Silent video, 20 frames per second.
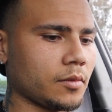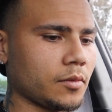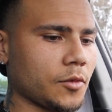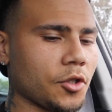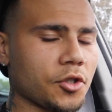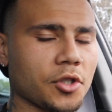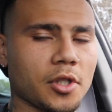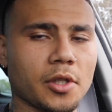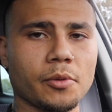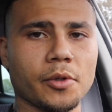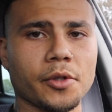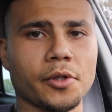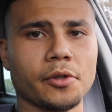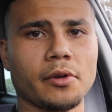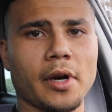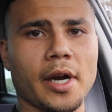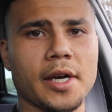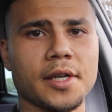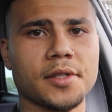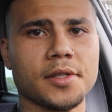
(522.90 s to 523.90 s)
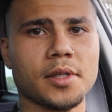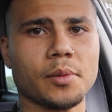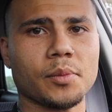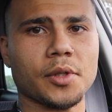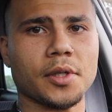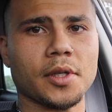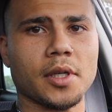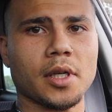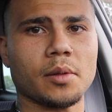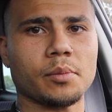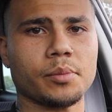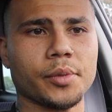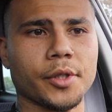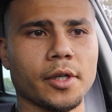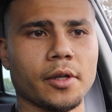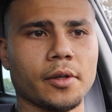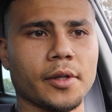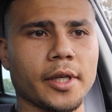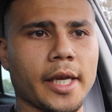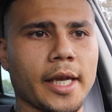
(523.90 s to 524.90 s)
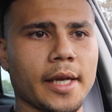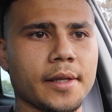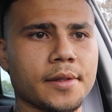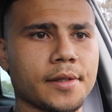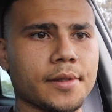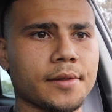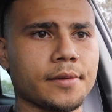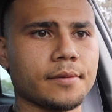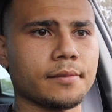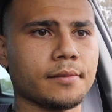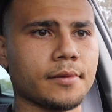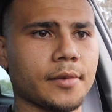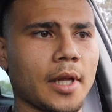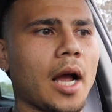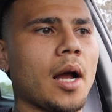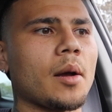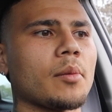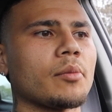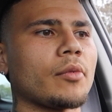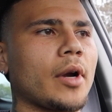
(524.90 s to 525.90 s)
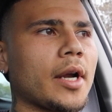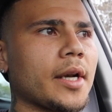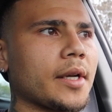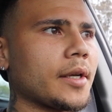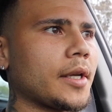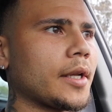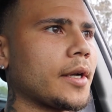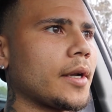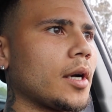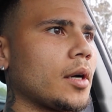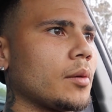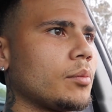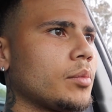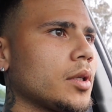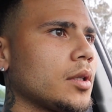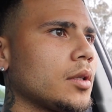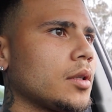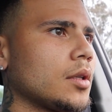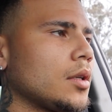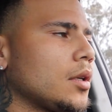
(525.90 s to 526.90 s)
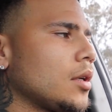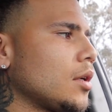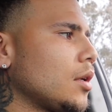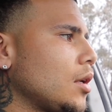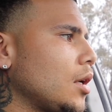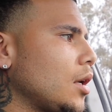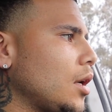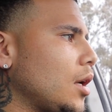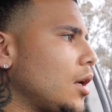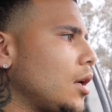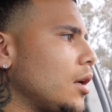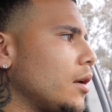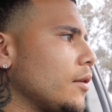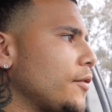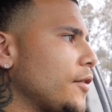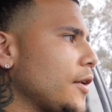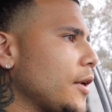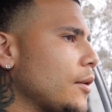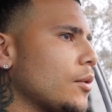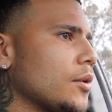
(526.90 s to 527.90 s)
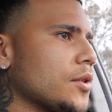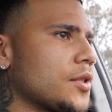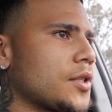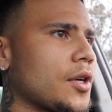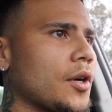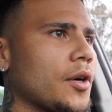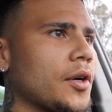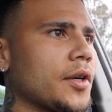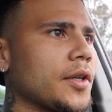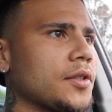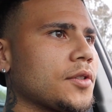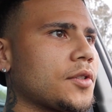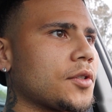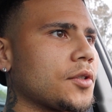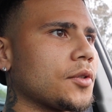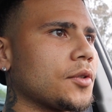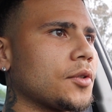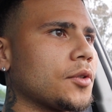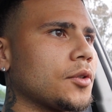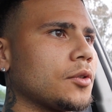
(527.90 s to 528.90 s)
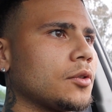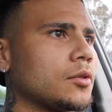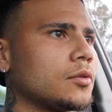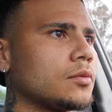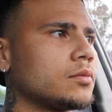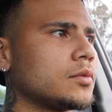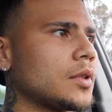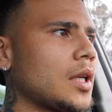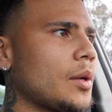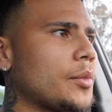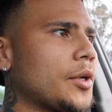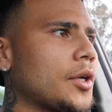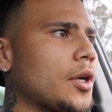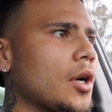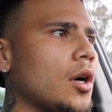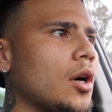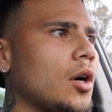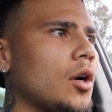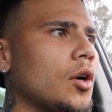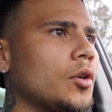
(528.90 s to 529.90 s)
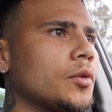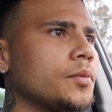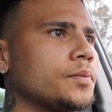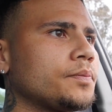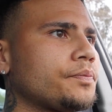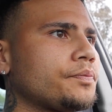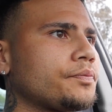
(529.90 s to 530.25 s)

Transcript: Usually when they're writing something up, you know, they can't stop writing it up. If he was going to let me go,